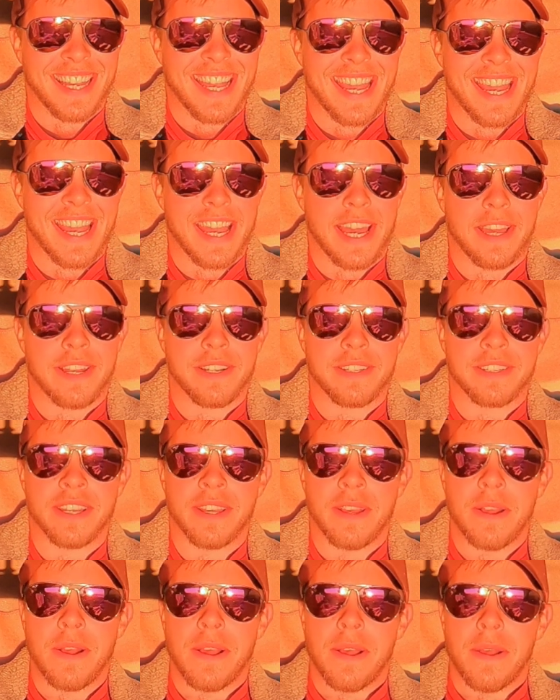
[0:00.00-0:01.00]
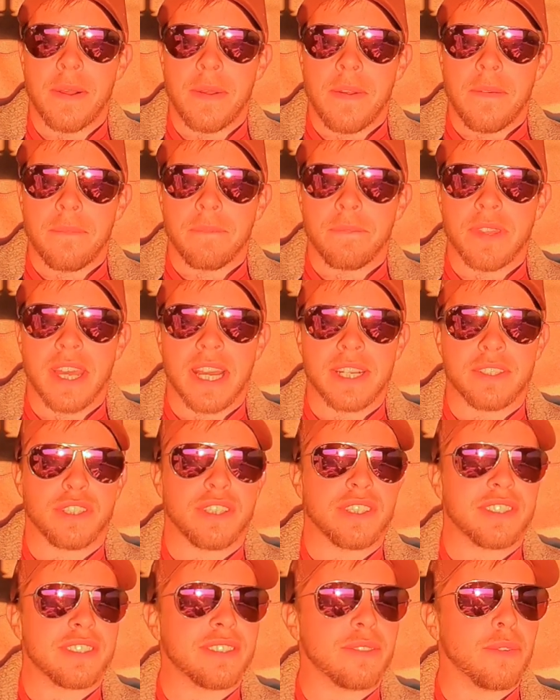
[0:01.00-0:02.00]
And I
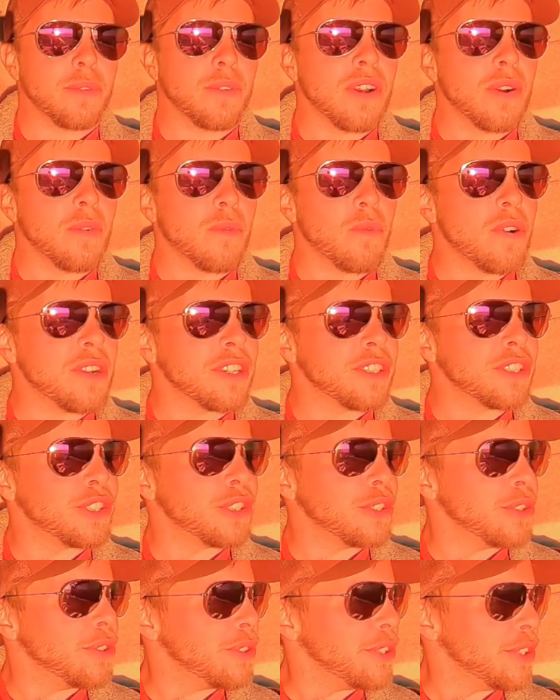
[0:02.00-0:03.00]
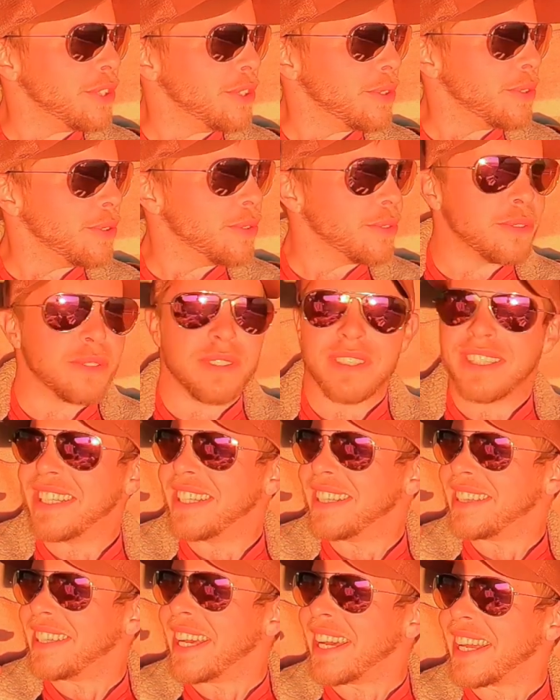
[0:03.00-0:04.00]
just want to show you
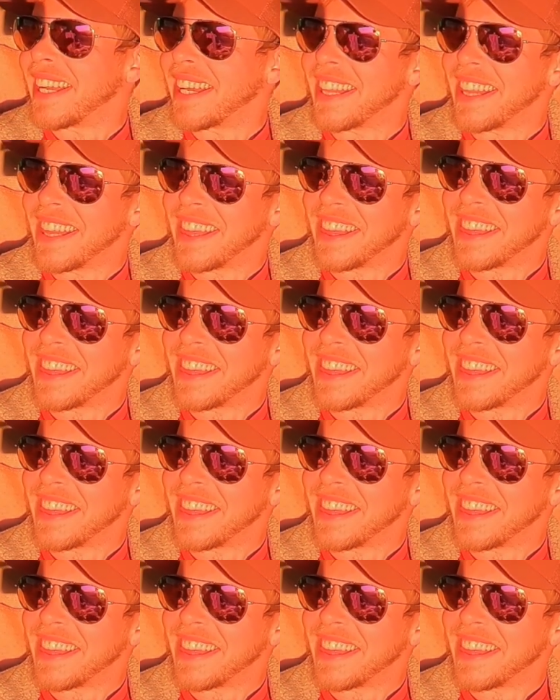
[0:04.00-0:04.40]
that